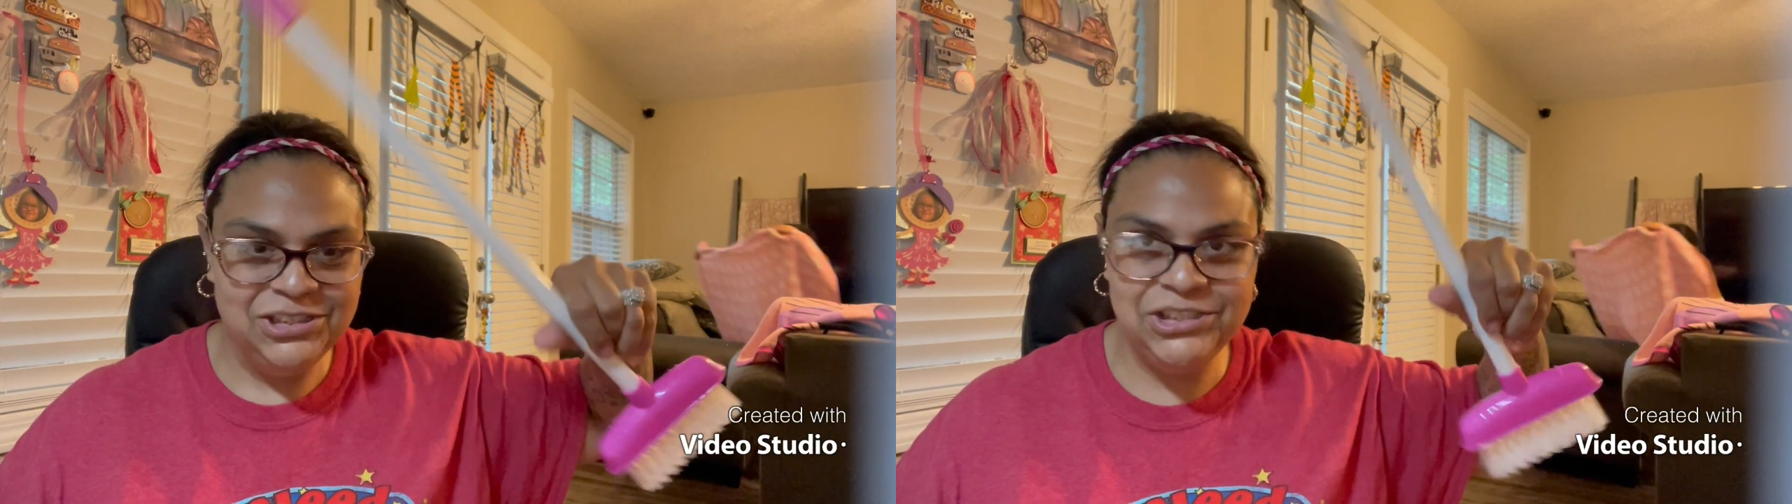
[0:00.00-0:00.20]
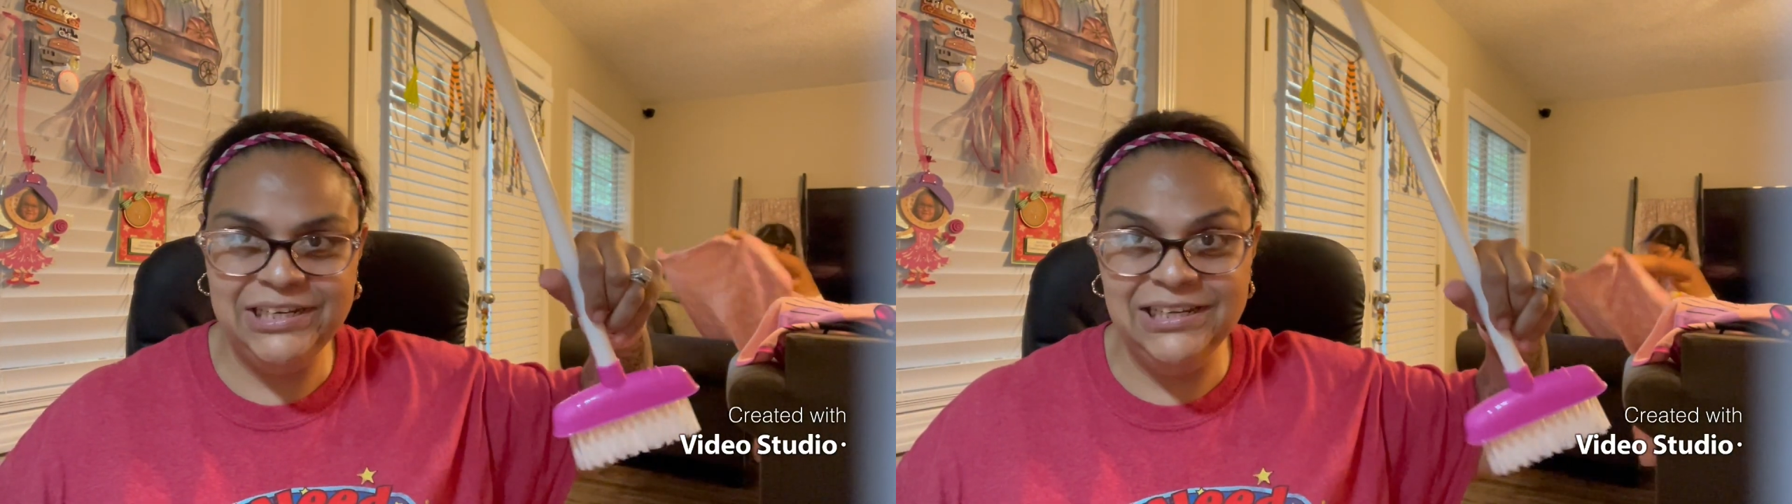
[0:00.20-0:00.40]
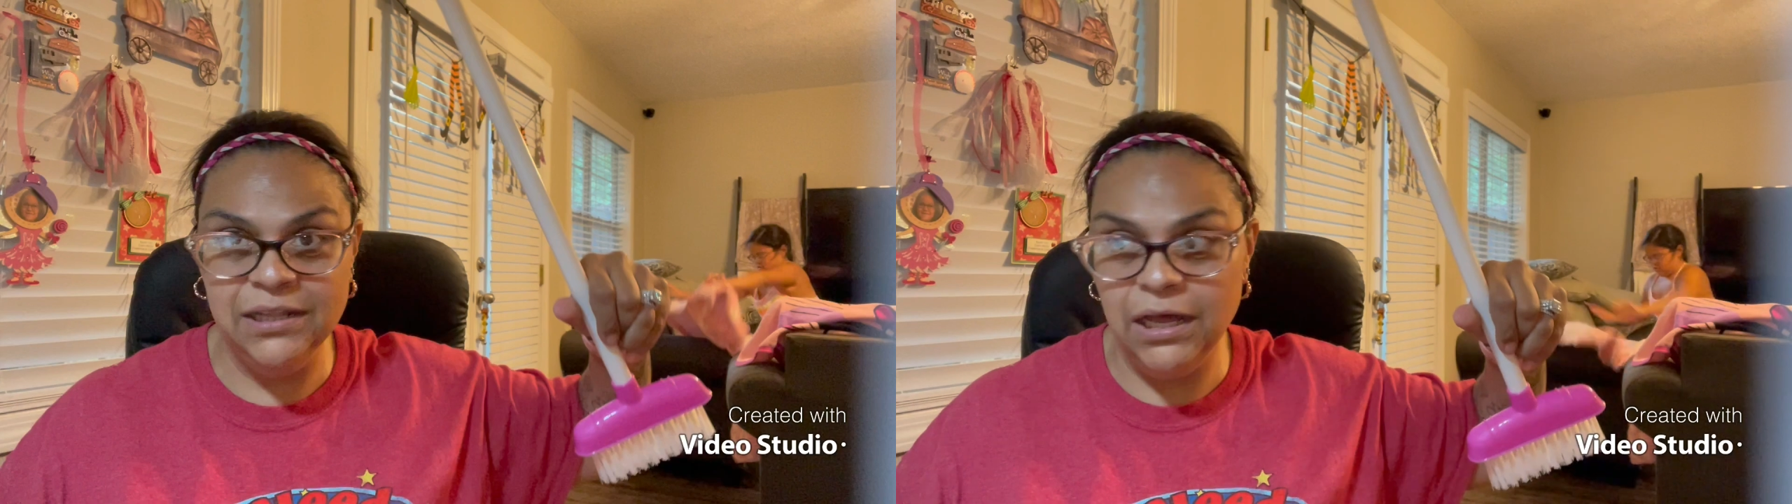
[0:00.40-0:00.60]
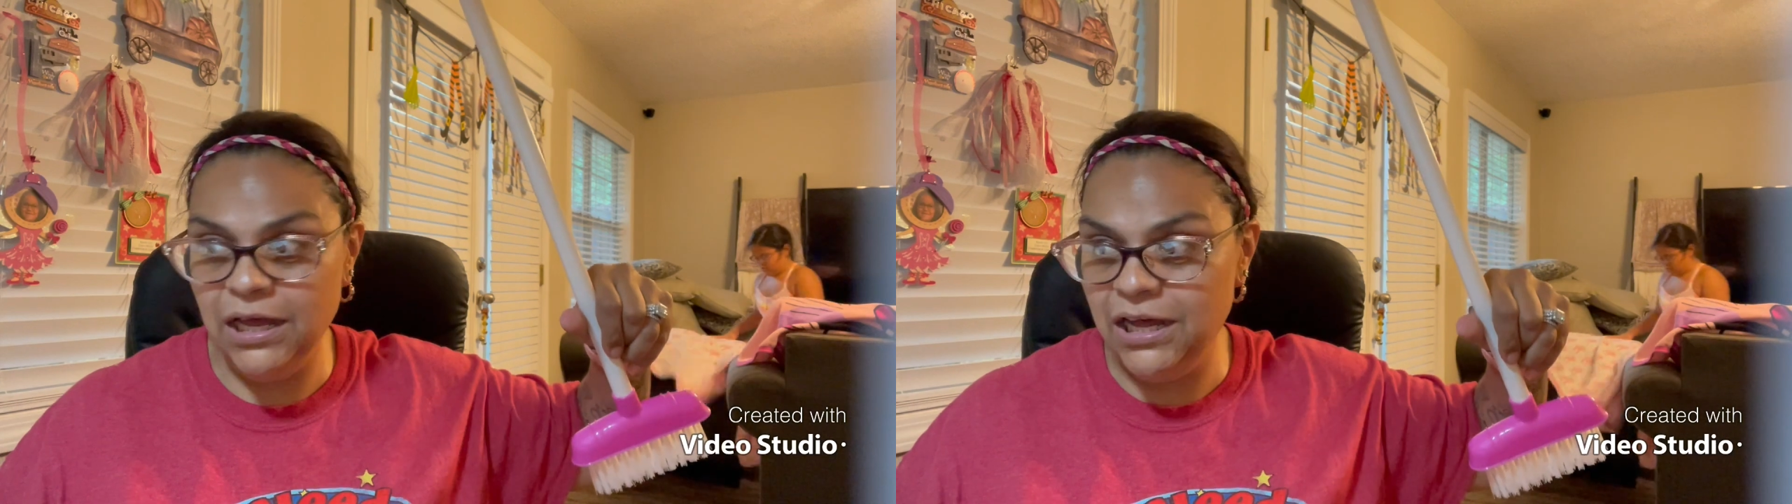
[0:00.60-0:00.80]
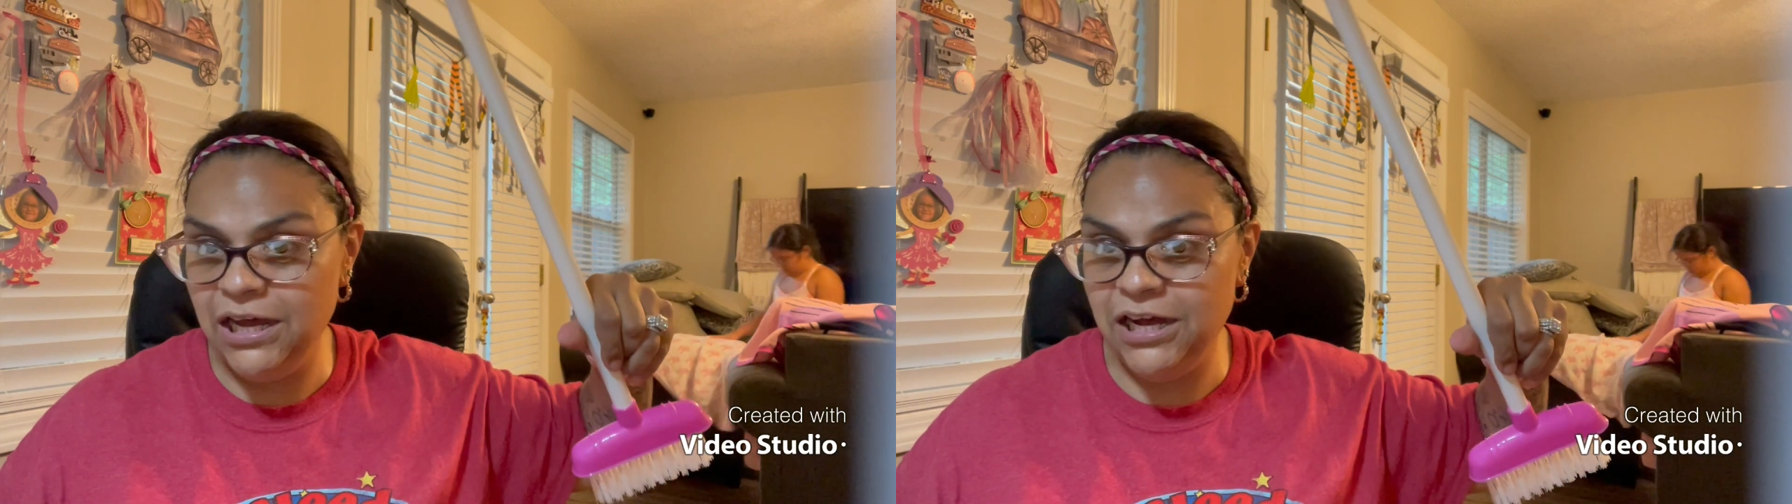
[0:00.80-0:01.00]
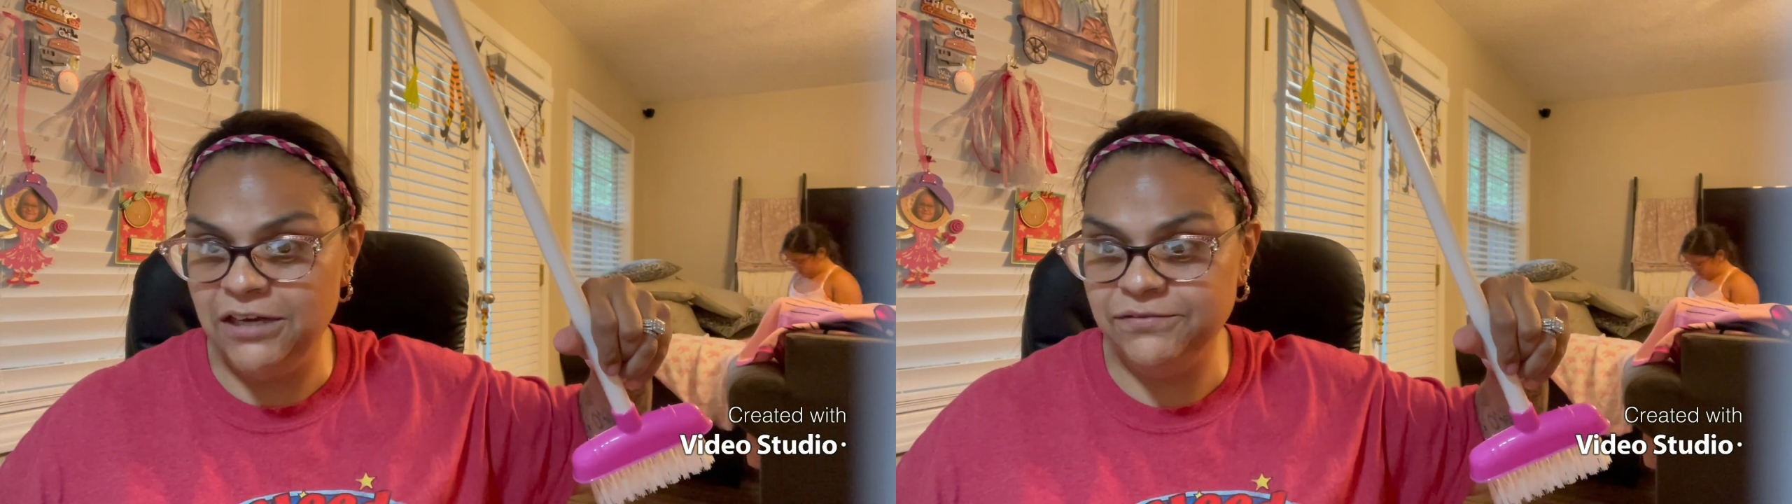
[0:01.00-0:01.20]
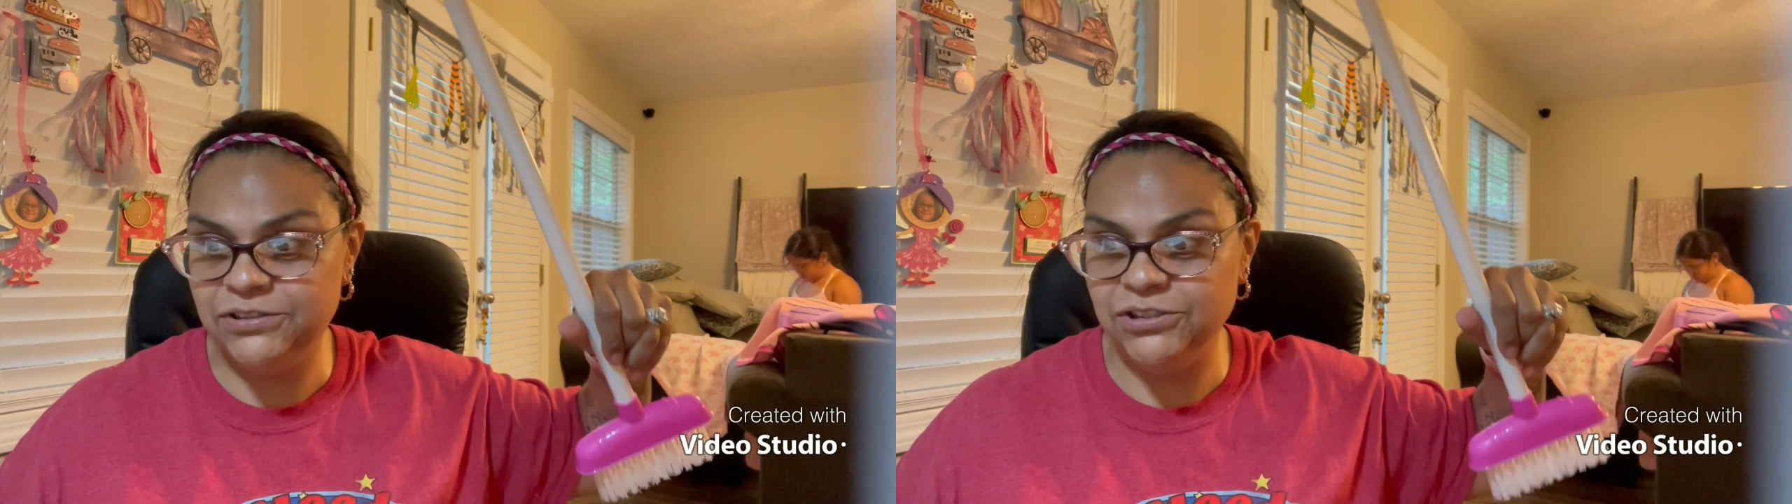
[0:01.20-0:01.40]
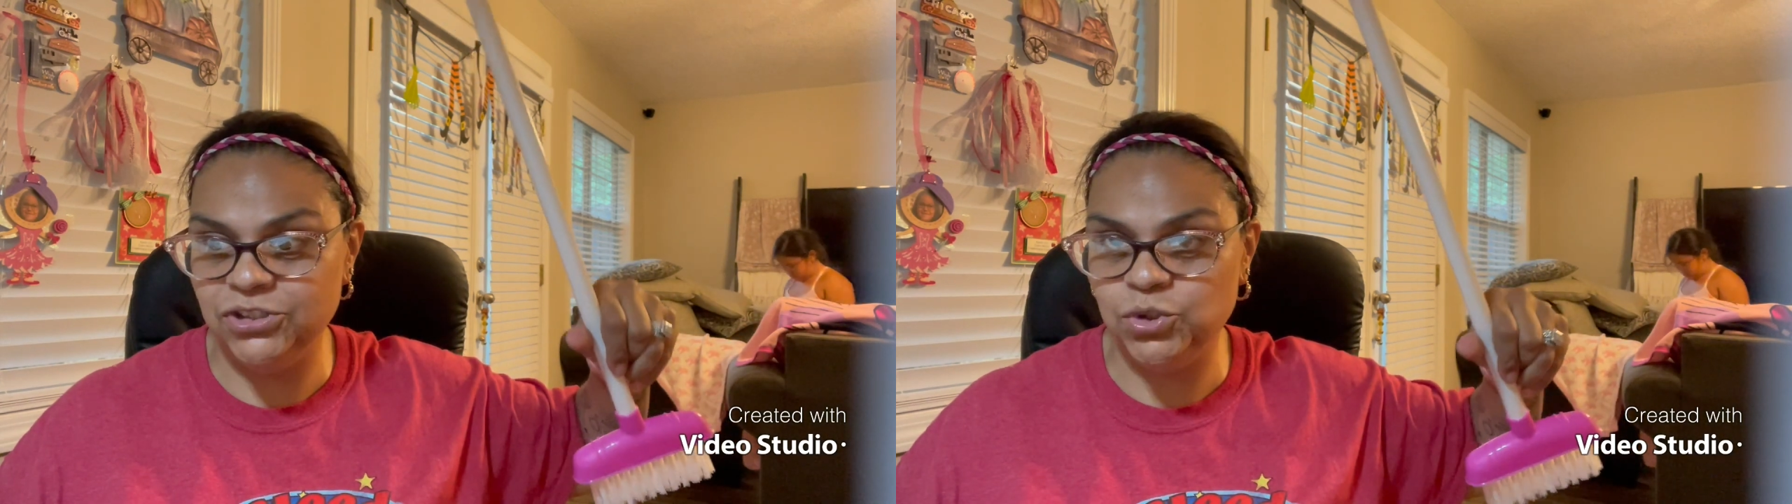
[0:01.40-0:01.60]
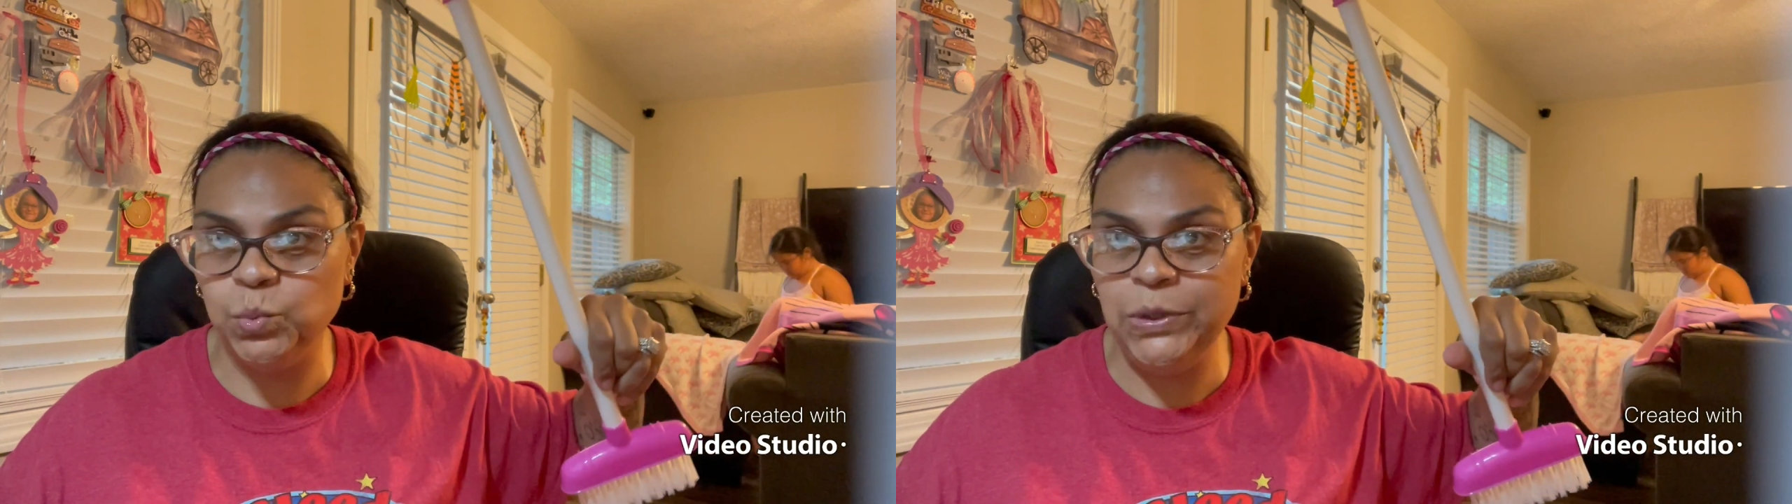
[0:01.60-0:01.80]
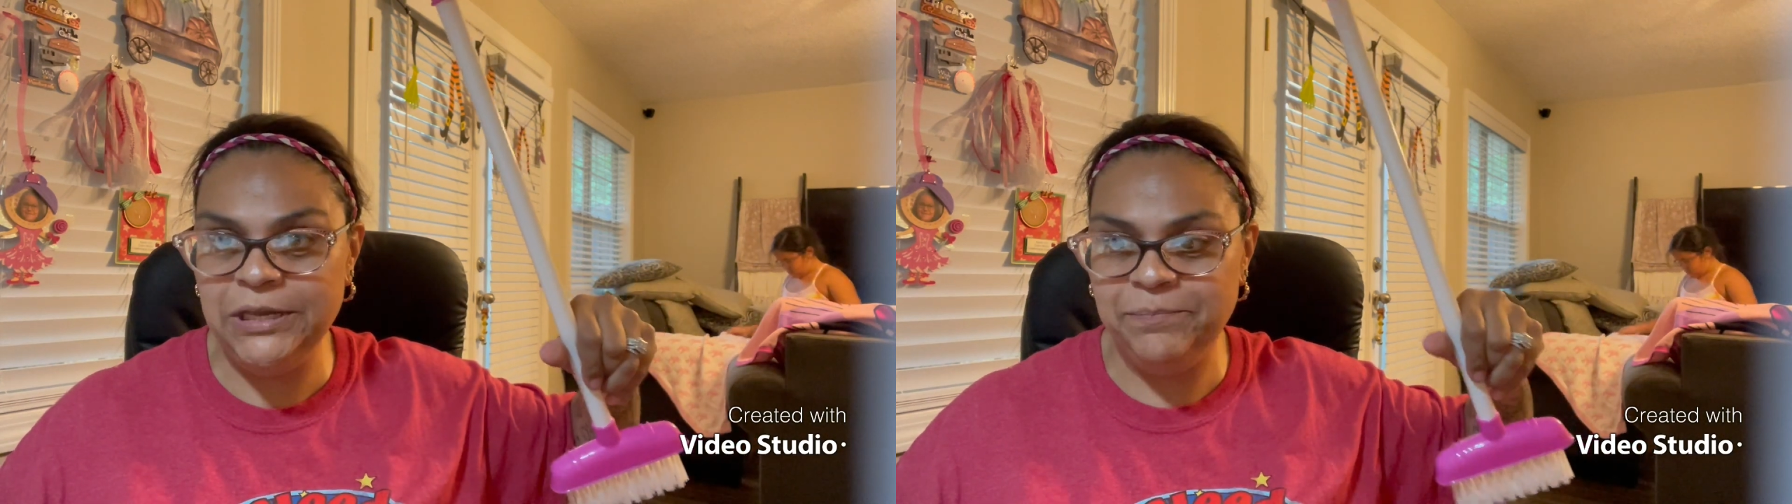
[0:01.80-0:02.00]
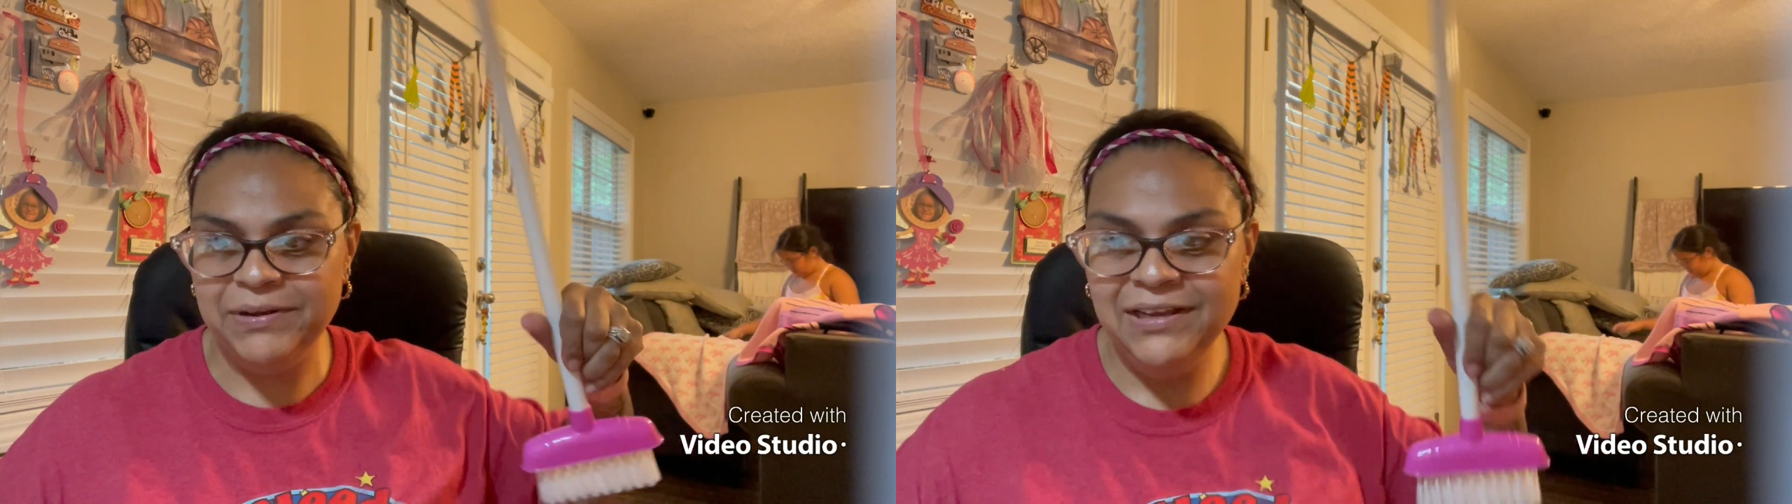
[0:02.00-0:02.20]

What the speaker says: She loves to sweep.